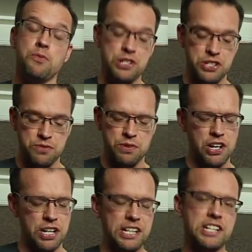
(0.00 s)
which is
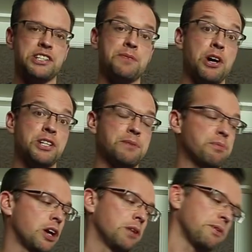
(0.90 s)
regarded as a demanding
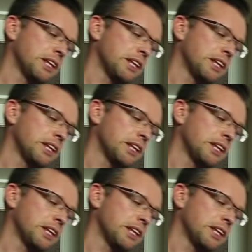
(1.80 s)
plant,